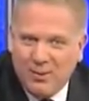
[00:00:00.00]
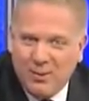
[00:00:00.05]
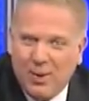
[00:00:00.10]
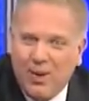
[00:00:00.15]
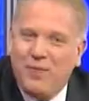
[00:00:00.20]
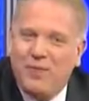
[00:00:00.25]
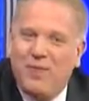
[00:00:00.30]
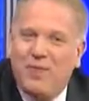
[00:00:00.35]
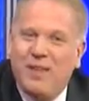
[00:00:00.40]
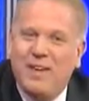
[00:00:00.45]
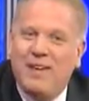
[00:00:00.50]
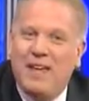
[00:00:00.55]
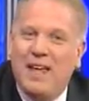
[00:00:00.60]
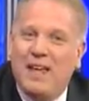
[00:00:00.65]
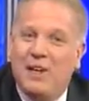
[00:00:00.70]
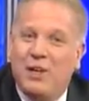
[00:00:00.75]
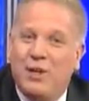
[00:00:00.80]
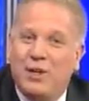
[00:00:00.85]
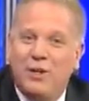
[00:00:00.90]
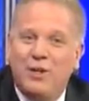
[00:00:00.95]
What did
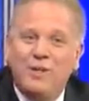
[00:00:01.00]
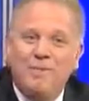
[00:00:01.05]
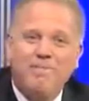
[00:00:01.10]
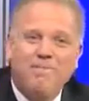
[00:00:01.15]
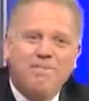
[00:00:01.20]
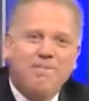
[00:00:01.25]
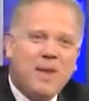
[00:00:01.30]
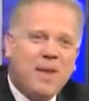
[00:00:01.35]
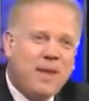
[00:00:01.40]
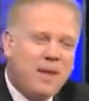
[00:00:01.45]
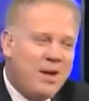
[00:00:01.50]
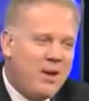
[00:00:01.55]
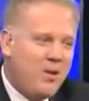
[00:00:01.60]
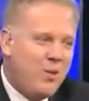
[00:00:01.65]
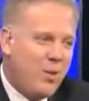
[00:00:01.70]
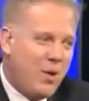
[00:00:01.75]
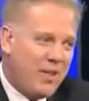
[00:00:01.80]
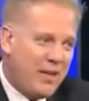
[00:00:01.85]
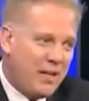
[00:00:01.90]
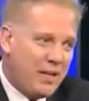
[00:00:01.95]
they learn? Well,